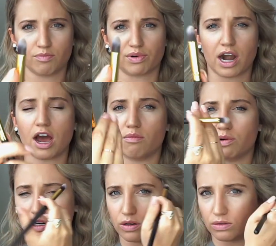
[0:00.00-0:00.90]
brow
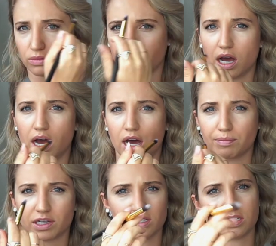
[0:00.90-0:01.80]
bone,
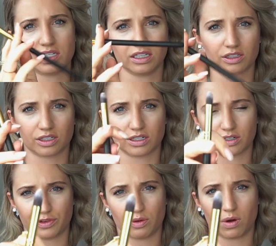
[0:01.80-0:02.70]
concealer
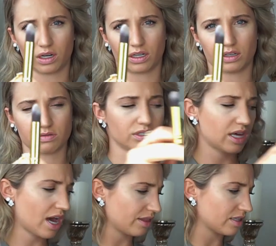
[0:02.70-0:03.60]
if you want to use
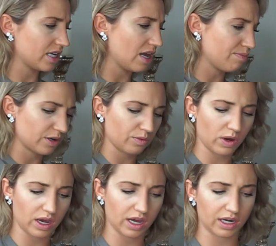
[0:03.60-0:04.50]
that, the tapered
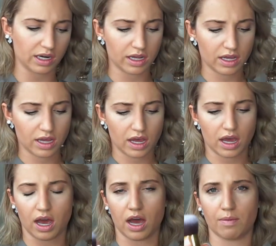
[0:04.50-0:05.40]
one,
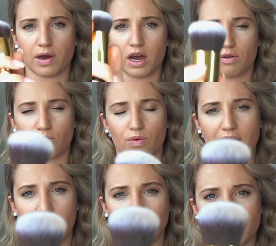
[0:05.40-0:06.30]
a
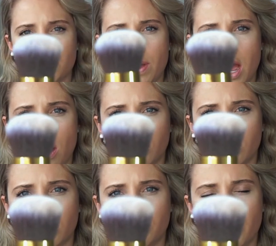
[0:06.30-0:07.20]
round powder